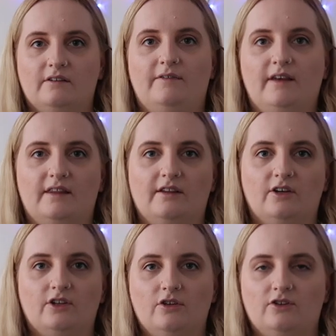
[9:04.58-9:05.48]
fit than I
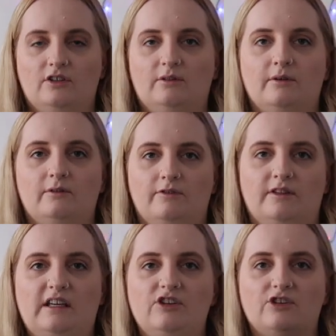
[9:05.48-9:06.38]
usually would for
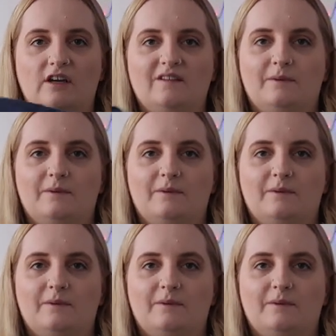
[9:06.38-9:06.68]
t-shirts,